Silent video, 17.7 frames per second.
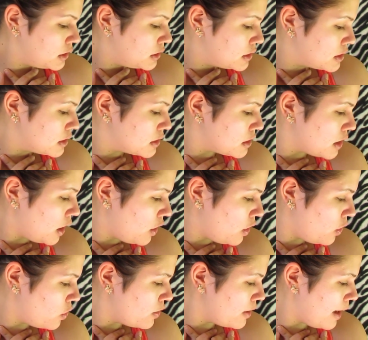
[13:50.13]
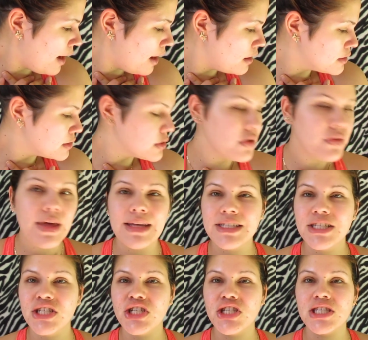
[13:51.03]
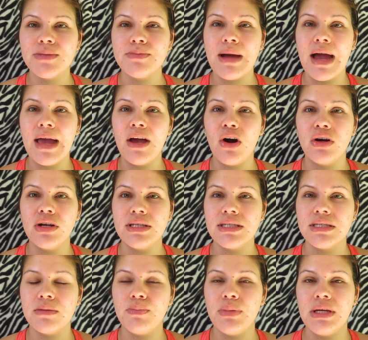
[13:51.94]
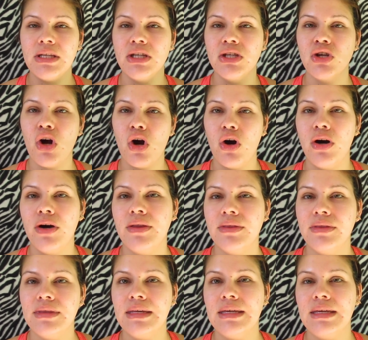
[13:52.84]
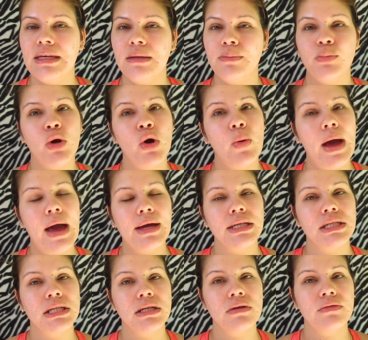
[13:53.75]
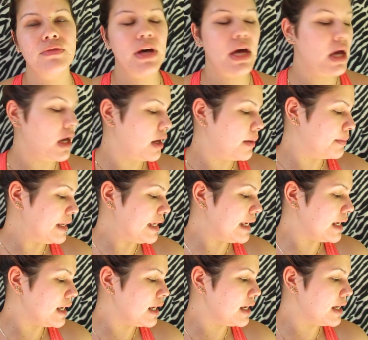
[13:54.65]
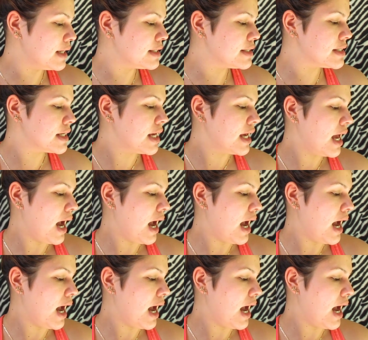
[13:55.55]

So yeah, so that's just my honest opinion on the Proactiv kit.